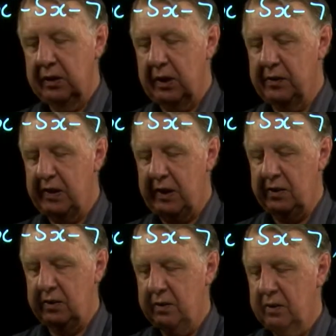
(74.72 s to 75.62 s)
and
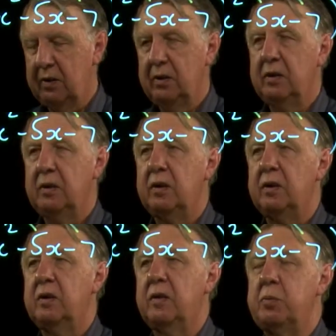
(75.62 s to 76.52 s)
then
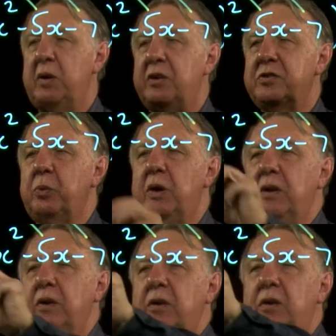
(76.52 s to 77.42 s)
the plus
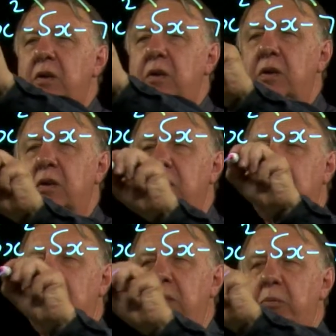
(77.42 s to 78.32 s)
one
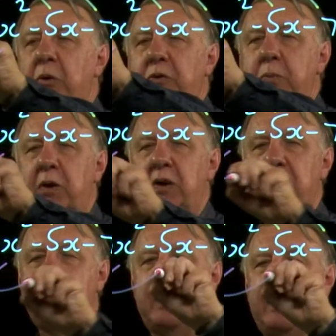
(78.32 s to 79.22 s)

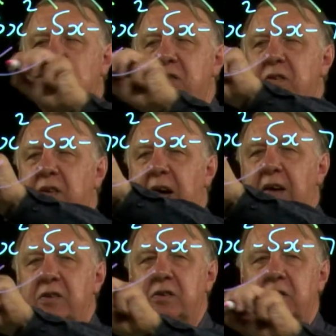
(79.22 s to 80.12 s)
multiplies that,
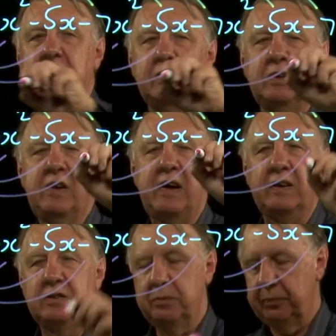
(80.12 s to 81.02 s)
that, and that.